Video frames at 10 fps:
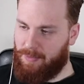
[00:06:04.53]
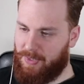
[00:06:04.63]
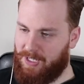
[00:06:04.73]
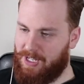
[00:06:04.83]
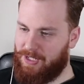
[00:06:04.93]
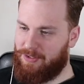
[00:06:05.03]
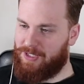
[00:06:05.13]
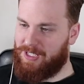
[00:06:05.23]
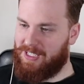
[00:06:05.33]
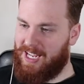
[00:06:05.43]
But an
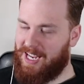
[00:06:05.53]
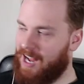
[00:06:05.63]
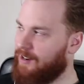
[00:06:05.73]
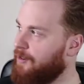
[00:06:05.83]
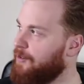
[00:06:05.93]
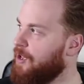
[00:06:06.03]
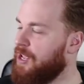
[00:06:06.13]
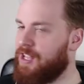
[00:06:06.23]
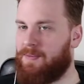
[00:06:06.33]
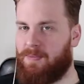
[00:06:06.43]
interesting day. I don't know.
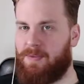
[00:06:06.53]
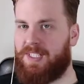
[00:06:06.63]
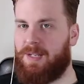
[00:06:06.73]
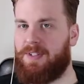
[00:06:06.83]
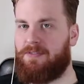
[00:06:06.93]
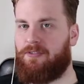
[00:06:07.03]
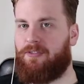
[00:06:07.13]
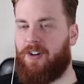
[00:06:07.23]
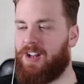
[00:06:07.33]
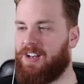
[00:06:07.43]
Yeah, something
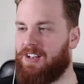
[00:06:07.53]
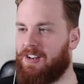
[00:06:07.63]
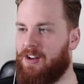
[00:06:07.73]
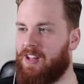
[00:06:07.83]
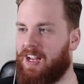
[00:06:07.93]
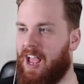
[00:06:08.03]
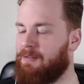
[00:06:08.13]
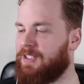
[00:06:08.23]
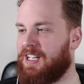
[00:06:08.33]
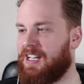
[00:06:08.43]
fun, you know, like I
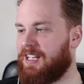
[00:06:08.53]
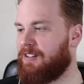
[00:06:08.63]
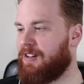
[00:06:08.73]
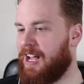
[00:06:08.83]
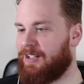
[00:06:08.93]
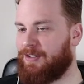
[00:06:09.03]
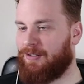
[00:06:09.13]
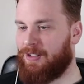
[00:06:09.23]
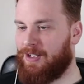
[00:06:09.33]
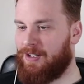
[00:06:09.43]
would say an
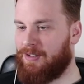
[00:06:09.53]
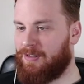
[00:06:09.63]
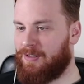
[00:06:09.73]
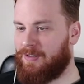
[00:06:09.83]
international, you know,